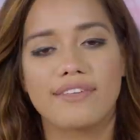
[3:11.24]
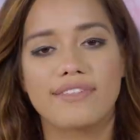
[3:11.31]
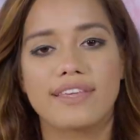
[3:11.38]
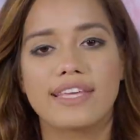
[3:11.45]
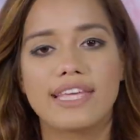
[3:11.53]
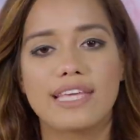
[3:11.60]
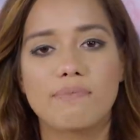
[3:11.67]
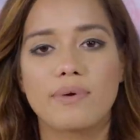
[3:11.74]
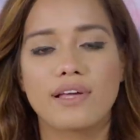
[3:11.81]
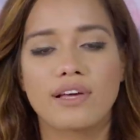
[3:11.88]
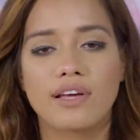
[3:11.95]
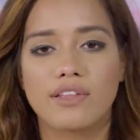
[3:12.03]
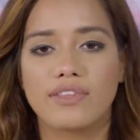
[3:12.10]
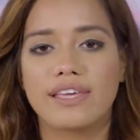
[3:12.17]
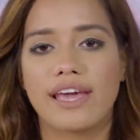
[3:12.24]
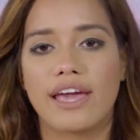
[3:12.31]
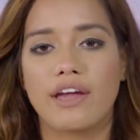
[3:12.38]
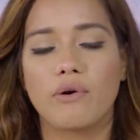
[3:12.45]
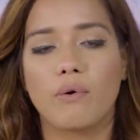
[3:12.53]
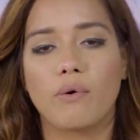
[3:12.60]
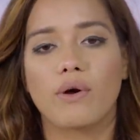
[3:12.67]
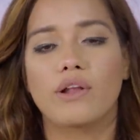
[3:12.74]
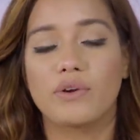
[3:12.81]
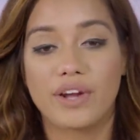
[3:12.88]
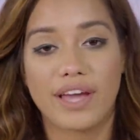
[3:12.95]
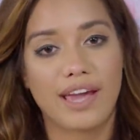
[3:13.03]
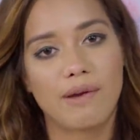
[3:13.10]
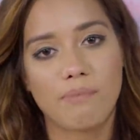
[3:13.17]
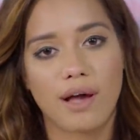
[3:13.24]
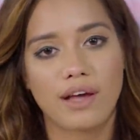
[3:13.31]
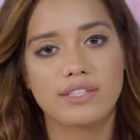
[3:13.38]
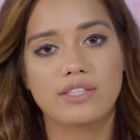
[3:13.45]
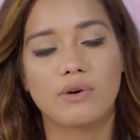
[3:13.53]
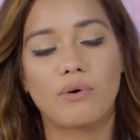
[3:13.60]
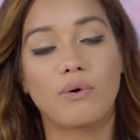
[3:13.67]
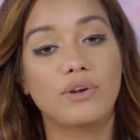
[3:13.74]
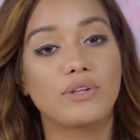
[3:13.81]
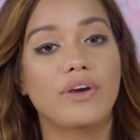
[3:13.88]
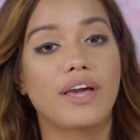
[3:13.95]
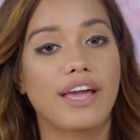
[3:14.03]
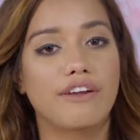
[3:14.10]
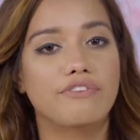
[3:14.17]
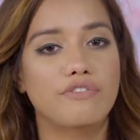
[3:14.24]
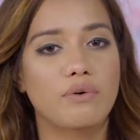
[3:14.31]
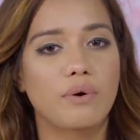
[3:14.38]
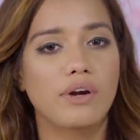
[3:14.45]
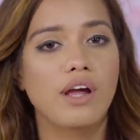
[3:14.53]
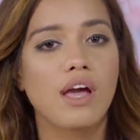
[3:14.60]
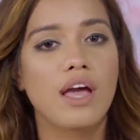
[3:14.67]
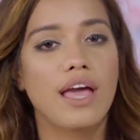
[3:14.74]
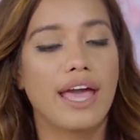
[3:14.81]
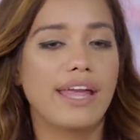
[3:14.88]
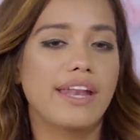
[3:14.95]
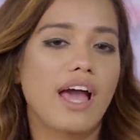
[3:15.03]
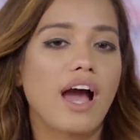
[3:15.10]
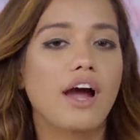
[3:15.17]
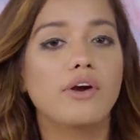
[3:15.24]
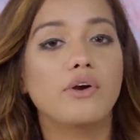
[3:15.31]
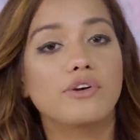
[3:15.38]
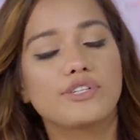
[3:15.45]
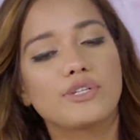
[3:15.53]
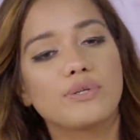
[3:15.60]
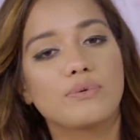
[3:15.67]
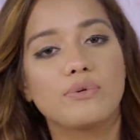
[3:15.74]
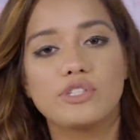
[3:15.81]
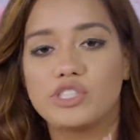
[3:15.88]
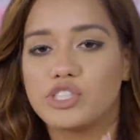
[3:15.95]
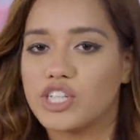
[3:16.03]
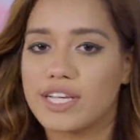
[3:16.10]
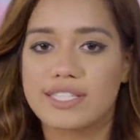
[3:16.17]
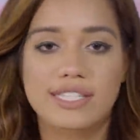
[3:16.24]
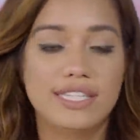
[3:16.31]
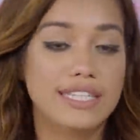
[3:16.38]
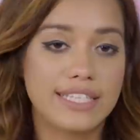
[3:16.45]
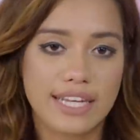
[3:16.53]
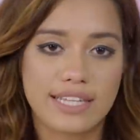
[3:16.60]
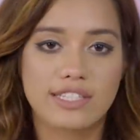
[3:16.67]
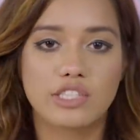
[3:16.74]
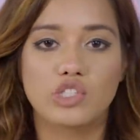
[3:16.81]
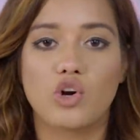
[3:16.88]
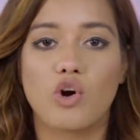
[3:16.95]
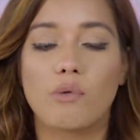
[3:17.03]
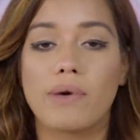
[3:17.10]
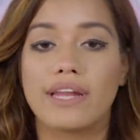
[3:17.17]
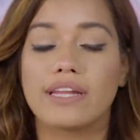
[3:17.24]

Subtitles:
I think keeping the hair oil or hair mask on your hair for an hour or two just does the job.